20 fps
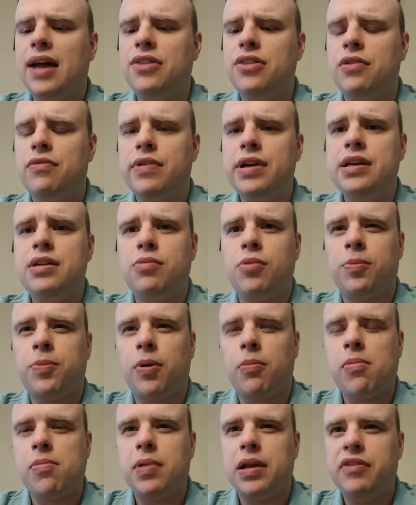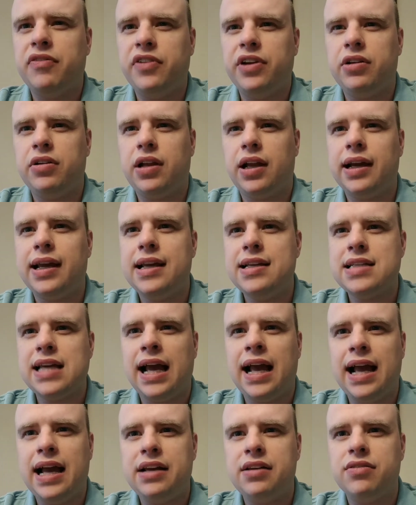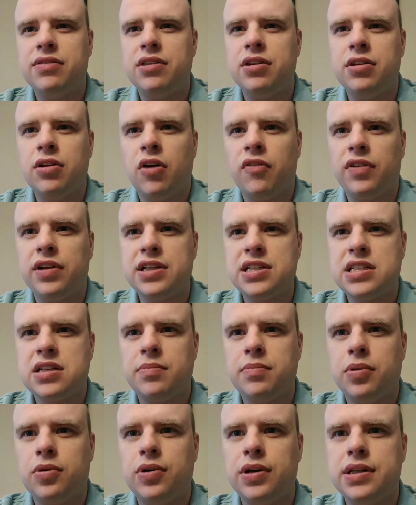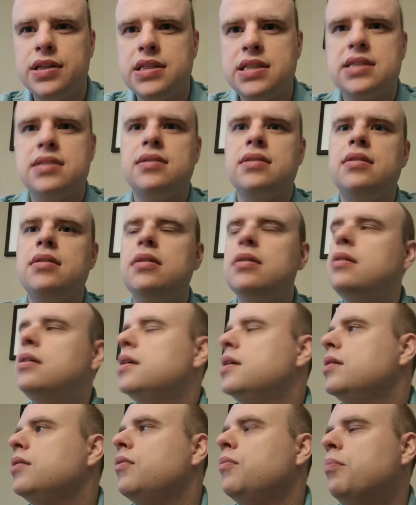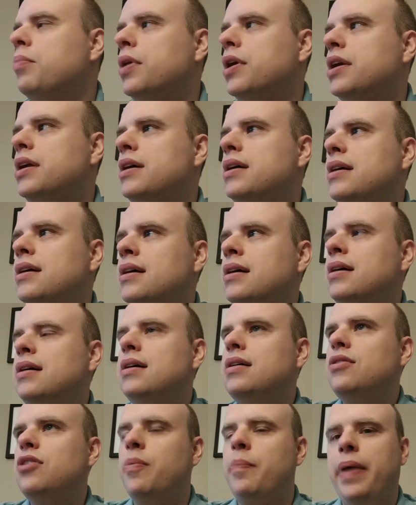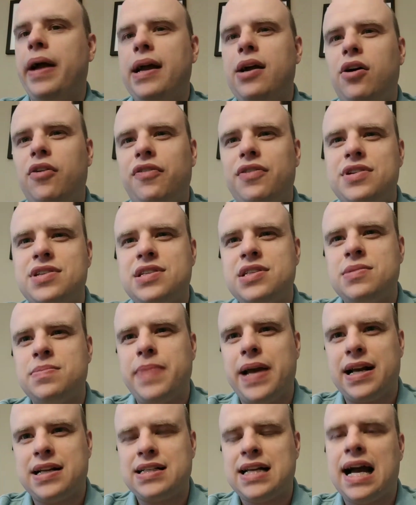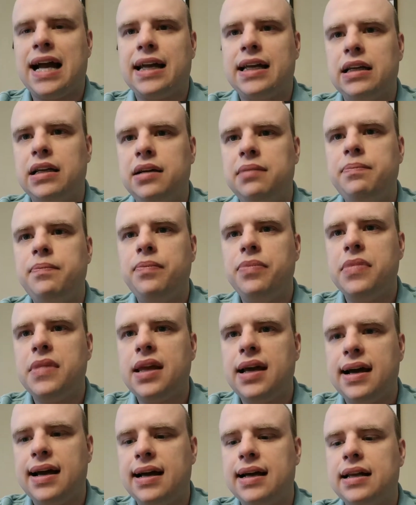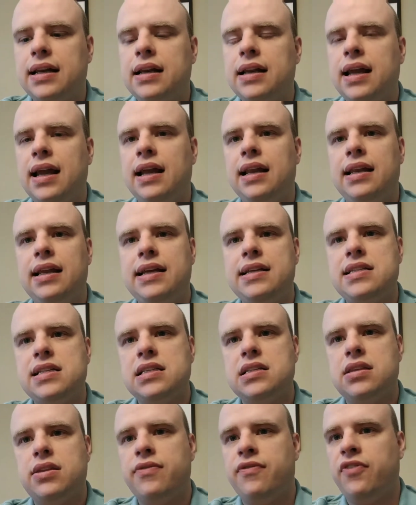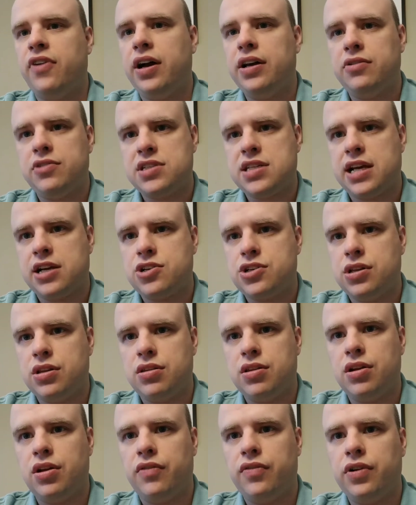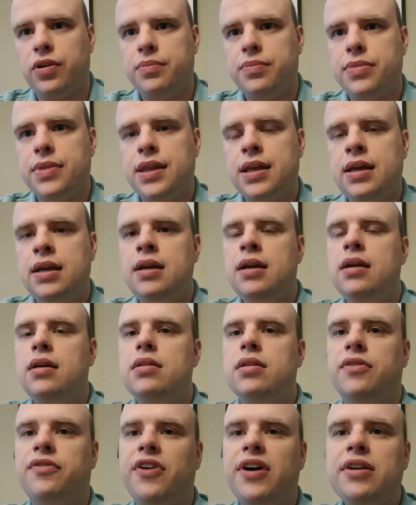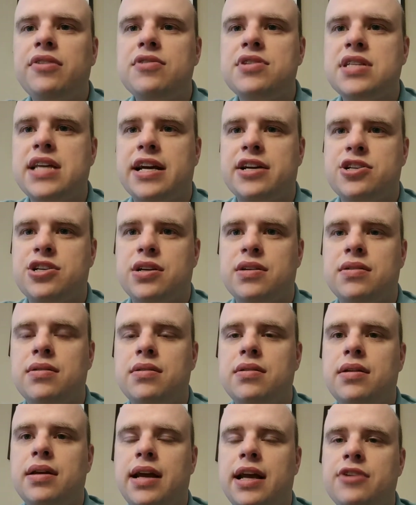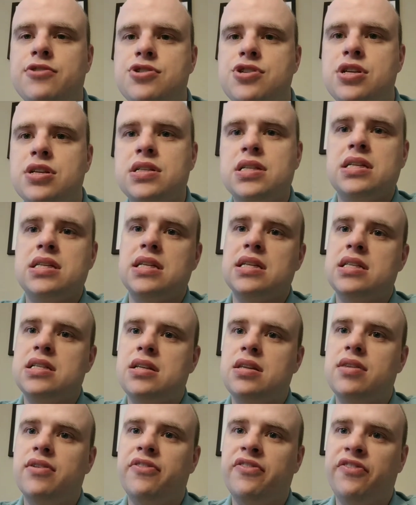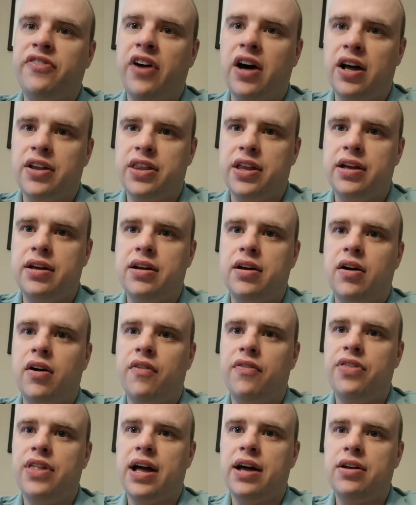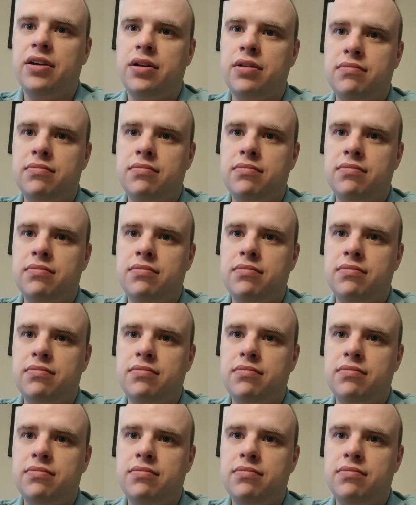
and the reader will probably feel like he's ahead of the novelist at points. But the payoff is spectacular, and it leads into the final section of the novel. The final section introduces us to the father of